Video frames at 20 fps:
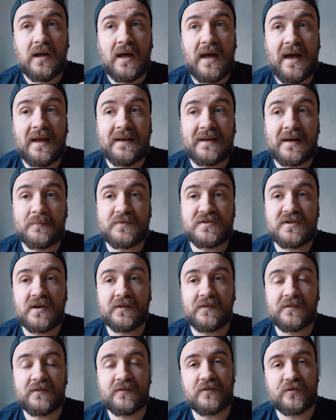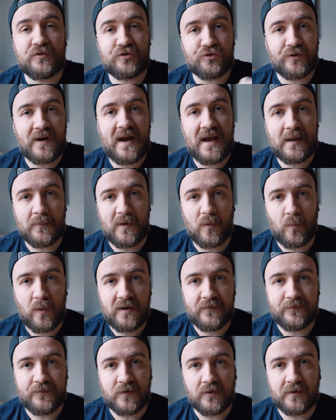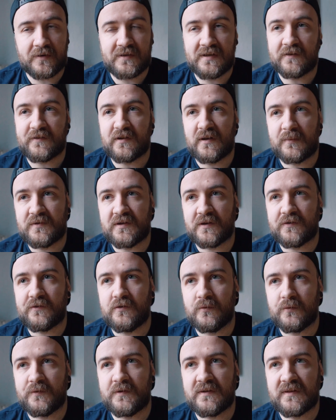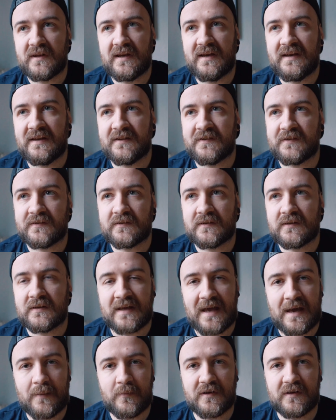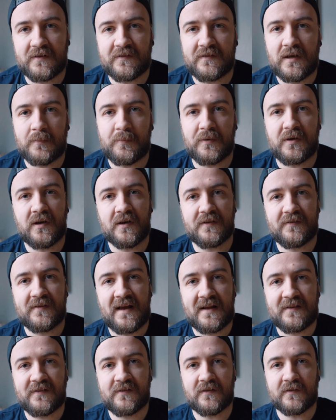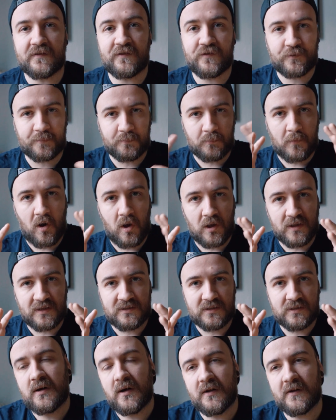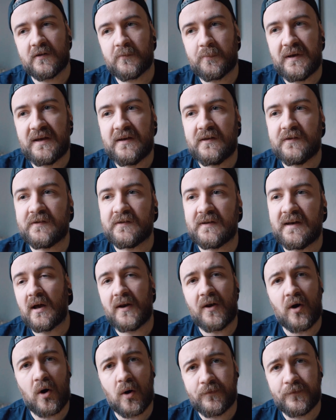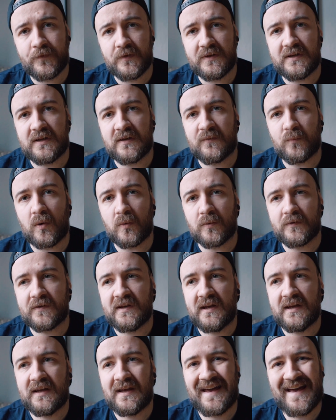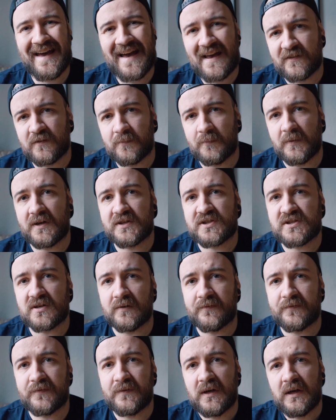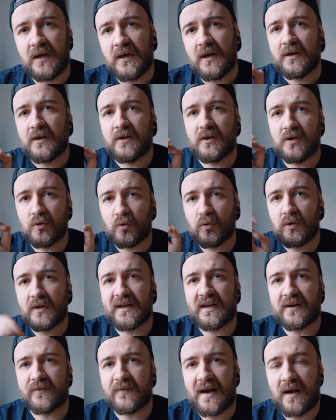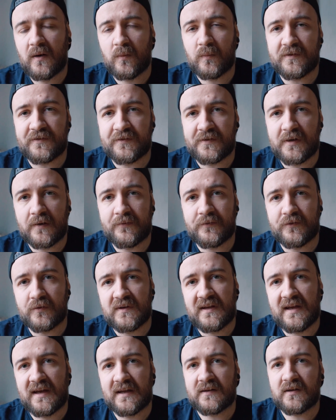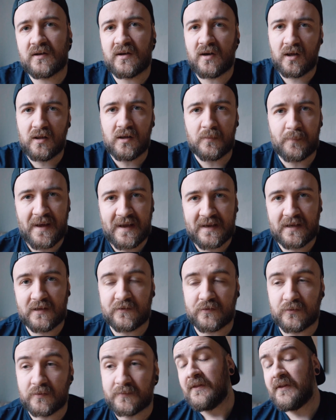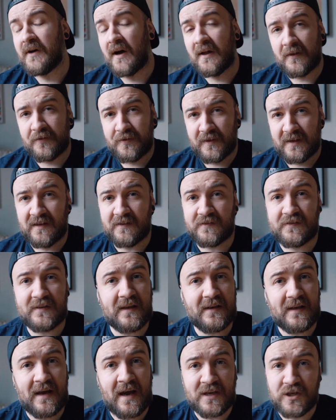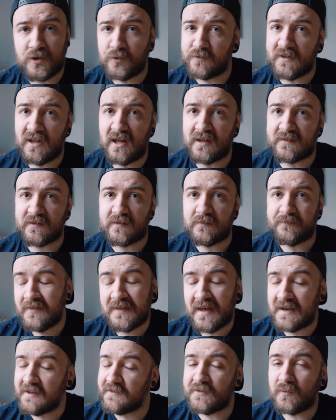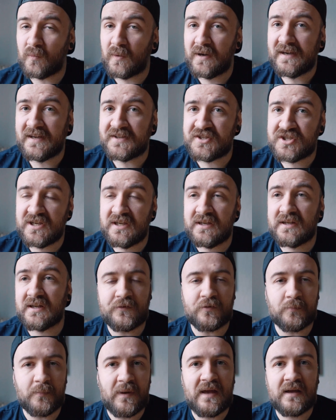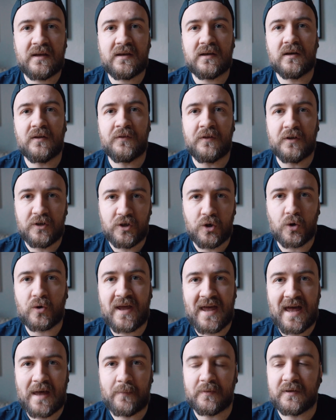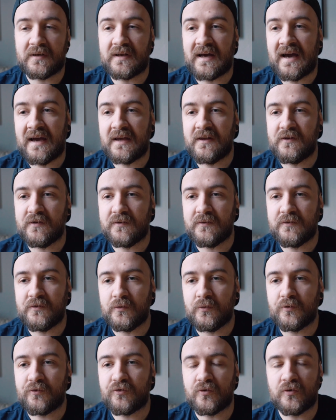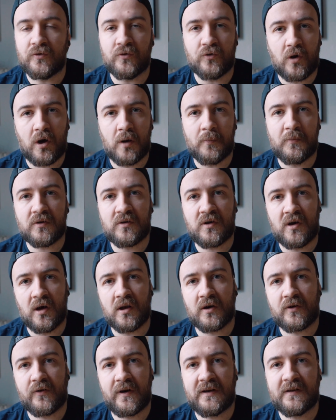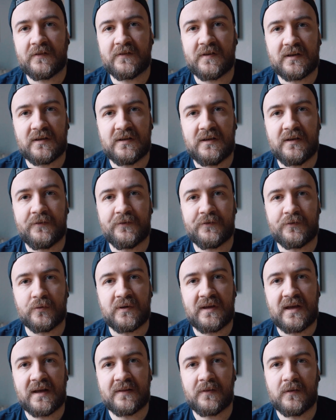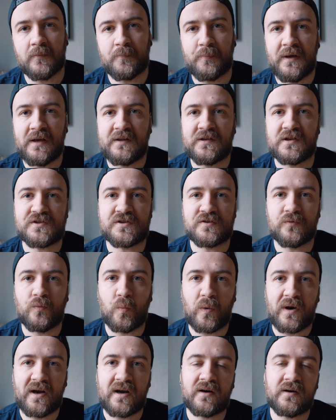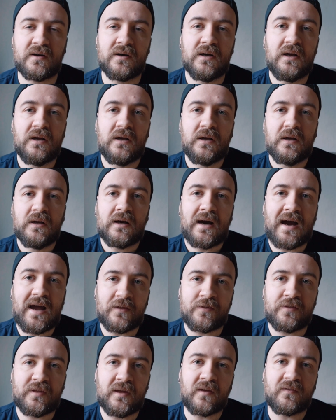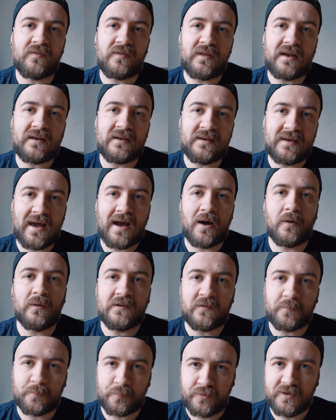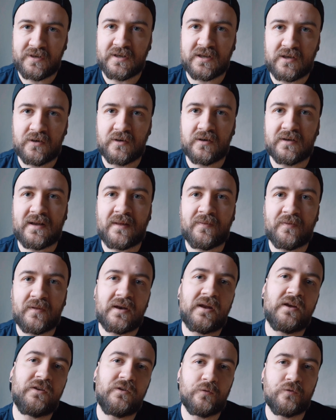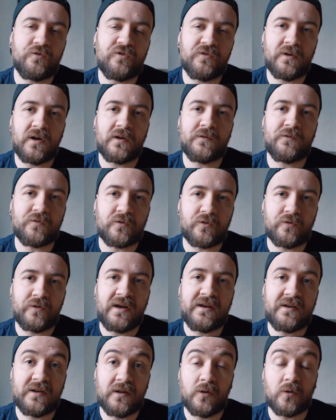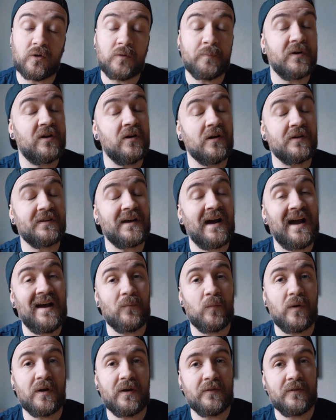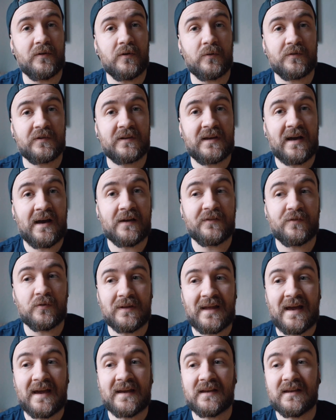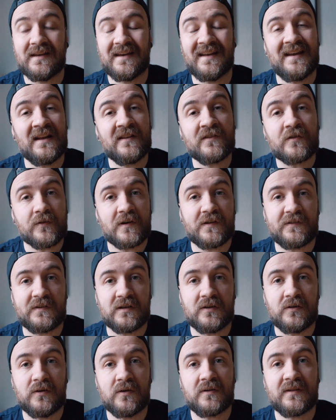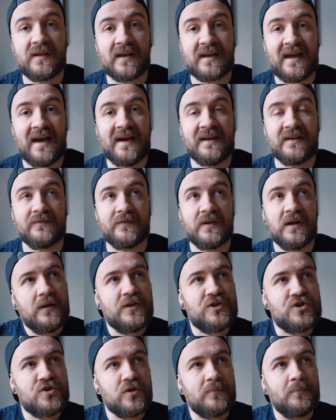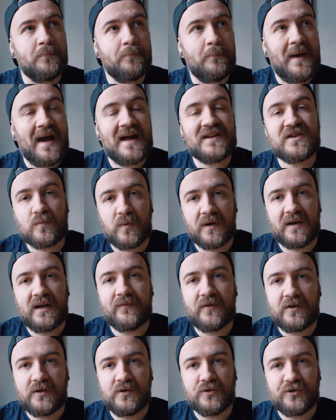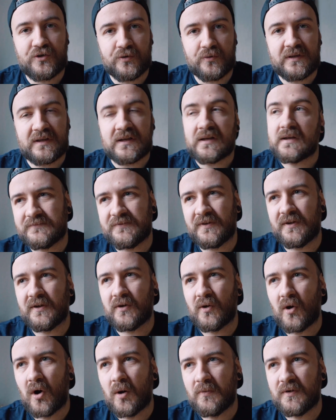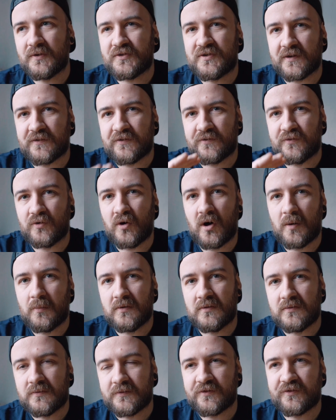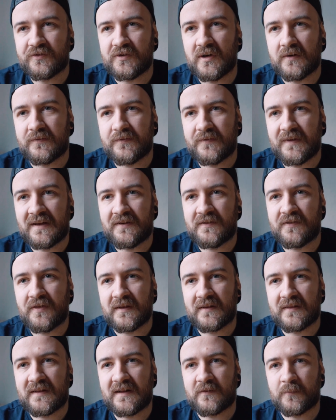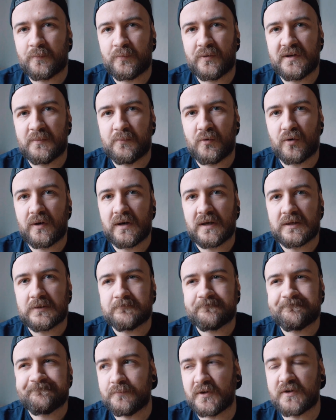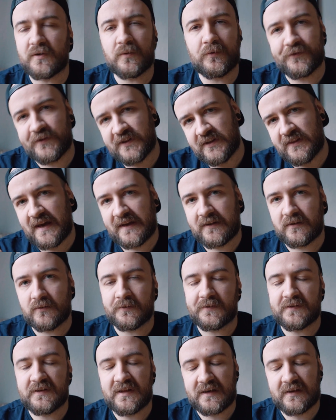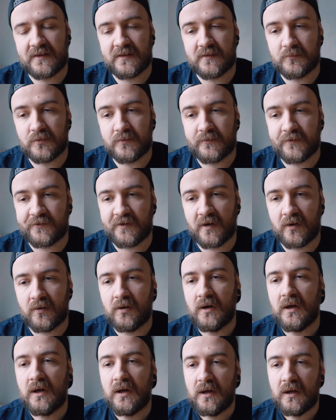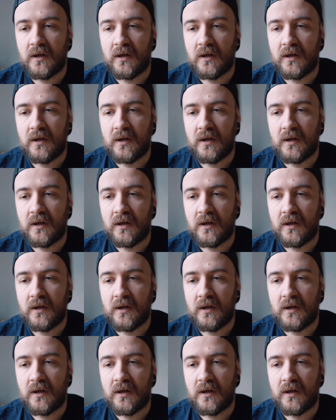And I'm just trying my way forward here. So I'm just using the S gamut instead, because that's a smaller color space and hopefully it won't take as much of noodling around with stuff to get color back into it. The other thing is that I use LUTs. That is the way I cheat to make the look happen. I use normal color grading techniques to get the picture to where I think that now it's pretty good, and then I use LUTs to create a look, because I'm one of those guys who like an interesting look that kind of, it should match whatever you're doing. The normal, just normal stuff, I think that's pretty boring. But you'll see that in the movie. So